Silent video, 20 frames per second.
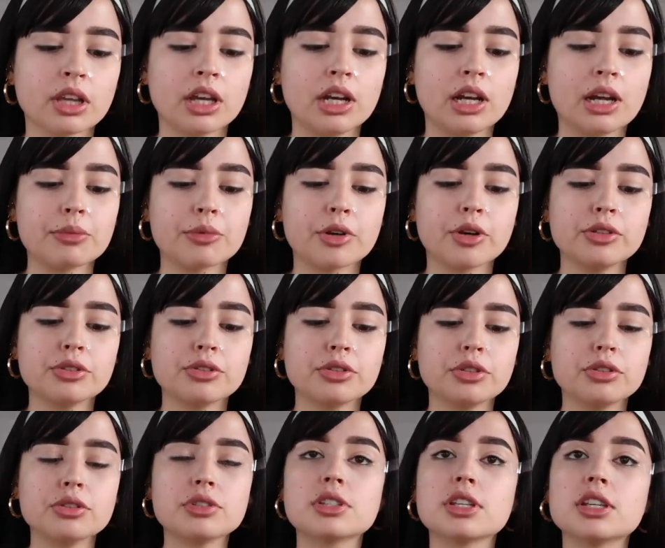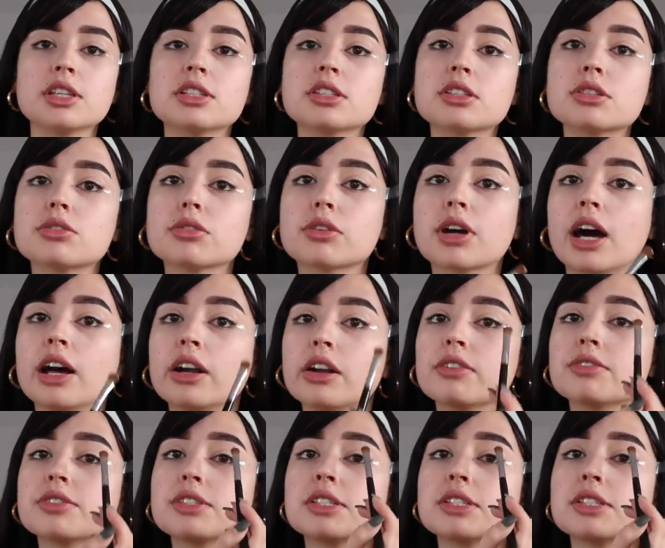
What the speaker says: And I'm going to use this to kind of